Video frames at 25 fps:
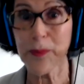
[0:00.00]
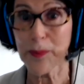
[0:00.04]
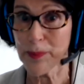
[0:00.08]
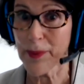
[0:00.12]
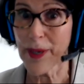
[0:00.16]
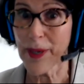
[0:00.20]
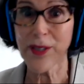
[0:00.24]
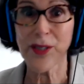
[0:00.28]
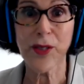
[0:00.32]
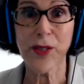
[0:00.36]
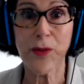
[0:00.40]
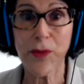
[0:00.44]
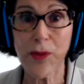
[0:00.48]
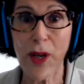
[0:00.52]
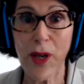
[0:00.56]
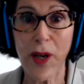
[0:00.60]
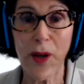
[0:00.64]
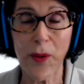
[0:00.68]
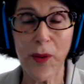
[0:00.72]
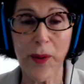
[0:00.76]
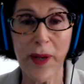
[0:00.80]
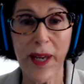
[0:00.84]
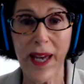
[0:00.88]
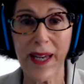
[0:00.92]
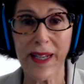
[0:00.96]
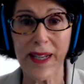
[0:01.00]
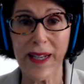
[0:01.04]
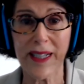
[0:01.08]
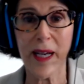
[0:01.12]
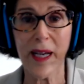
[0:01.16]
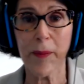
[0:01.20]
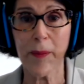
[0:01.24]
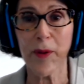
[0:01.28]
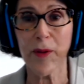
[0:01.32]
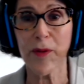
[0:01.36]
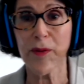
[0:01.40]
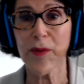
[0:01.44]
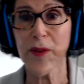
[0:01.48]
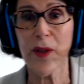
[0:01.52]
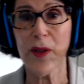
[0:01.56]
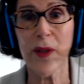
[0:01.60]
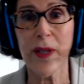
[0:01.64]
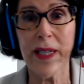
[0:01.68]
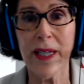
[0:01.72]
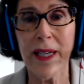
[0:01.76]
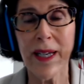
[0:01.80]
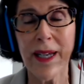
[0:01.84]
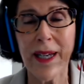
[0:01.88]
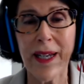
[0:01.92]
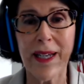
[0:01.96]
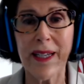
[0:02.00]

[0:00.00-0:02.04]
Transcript: as you know, we had a couple of very